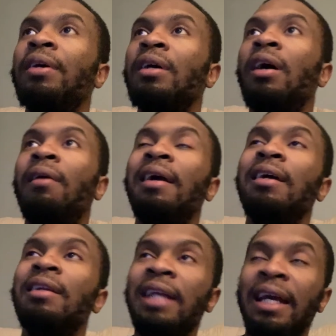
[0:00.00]
All
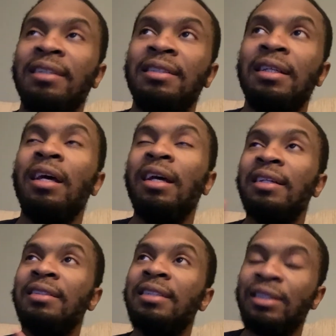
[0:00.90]
right, next,
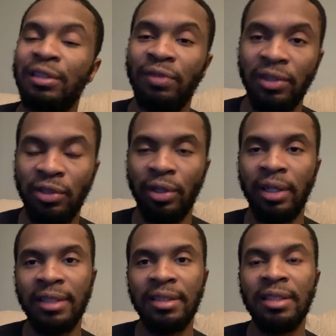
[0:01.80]
Consistent Finisher.
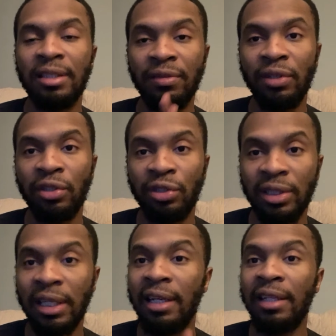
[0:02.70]
Consistent Finisher
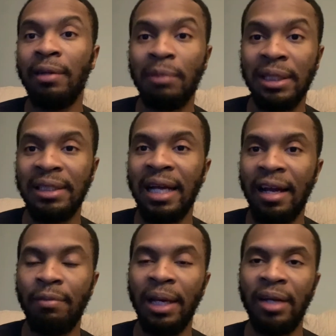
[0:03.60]
is another
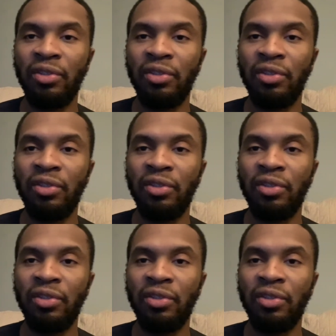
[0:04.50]
must-have badge.